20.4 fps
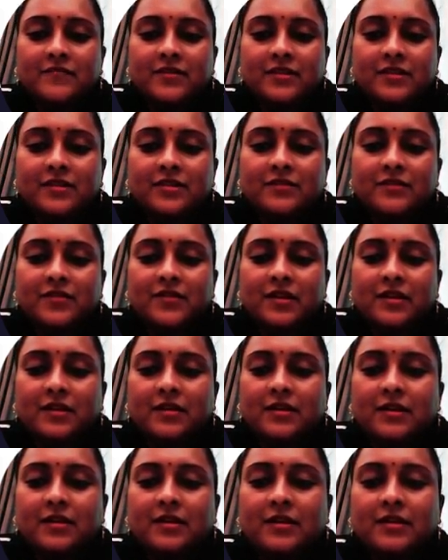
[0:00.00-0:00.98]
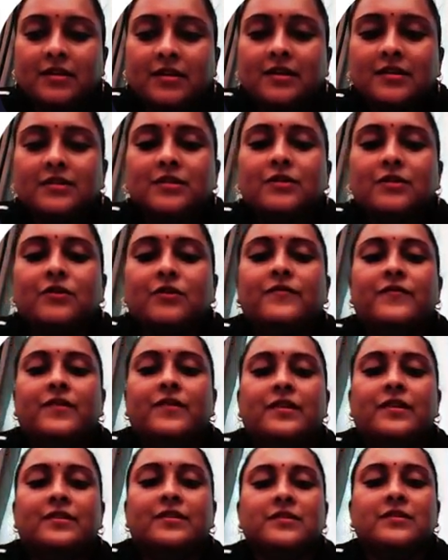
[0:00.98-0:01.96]
which will increase
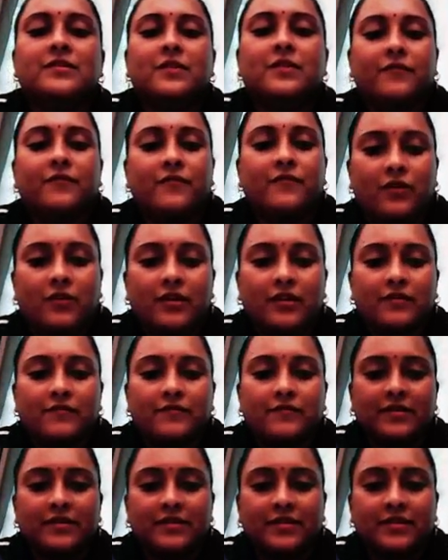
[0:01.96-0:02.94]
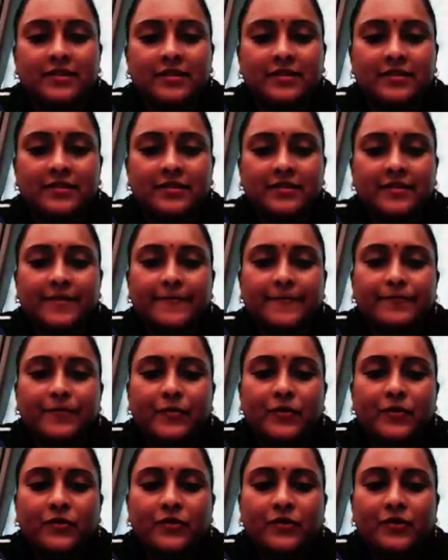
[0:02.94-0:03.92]
confidence for investors
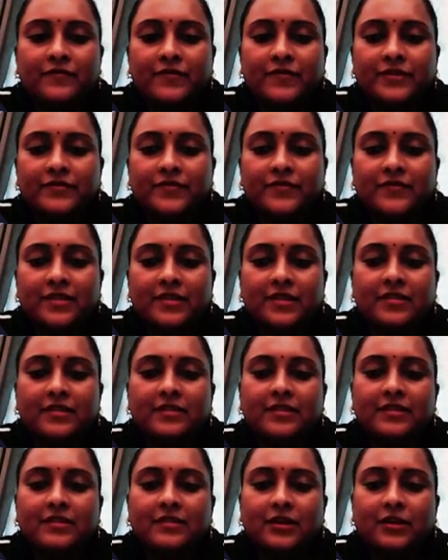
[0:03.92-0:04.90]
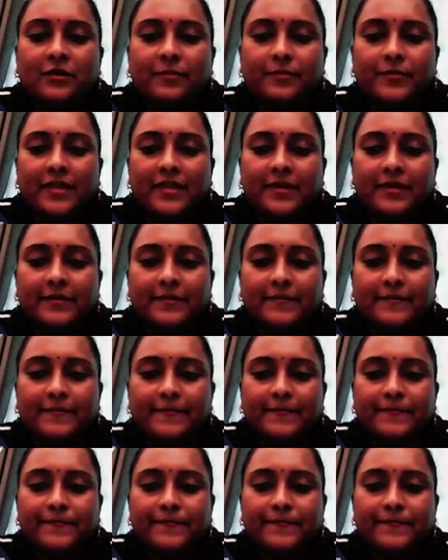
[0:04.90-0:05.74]
to invest within the company.